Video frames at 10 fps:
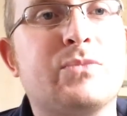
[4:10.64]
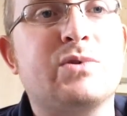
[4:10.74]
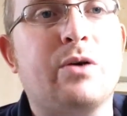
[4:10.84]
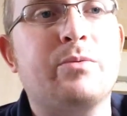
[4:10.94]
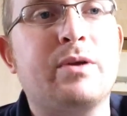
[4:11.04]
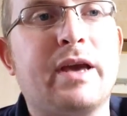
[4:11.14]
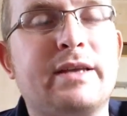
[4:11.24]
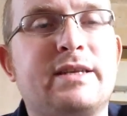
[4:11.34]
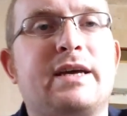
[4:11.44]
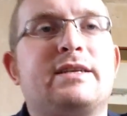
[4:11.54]
So I'm going to get
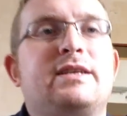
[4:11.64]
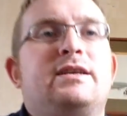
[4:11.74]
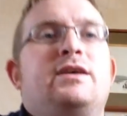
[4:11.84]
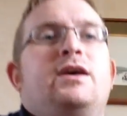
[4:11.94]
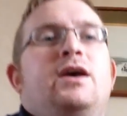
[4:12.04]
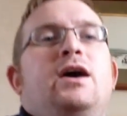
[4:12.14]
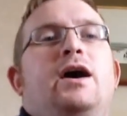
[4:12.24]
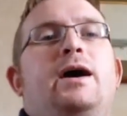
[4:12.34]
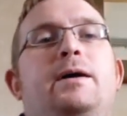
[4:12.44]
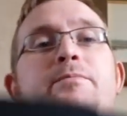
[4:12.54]
it tested.
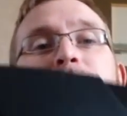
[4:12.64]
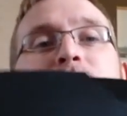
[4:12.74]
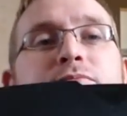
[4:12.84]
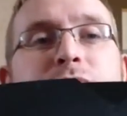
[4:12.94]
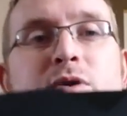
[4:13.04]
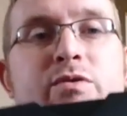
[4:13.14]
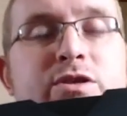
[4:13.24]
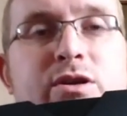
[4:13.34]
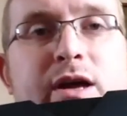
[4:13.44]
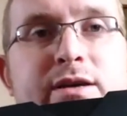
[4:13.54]

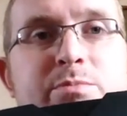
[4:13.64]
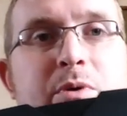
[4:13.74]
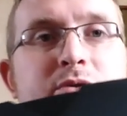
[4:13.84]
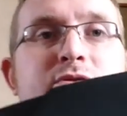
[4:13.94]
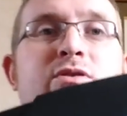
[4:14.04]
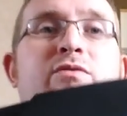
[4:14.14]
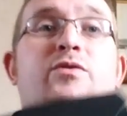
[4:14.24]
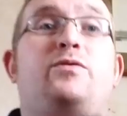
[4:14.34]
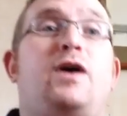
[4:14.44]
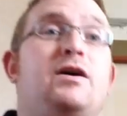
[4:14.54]
Original Xbox for
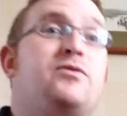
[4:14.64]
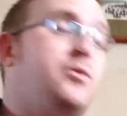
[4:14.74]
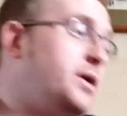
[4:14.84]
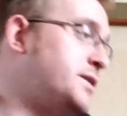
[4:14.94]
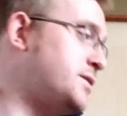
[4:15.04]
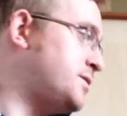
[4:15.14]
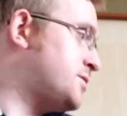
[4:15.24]
£5 quid.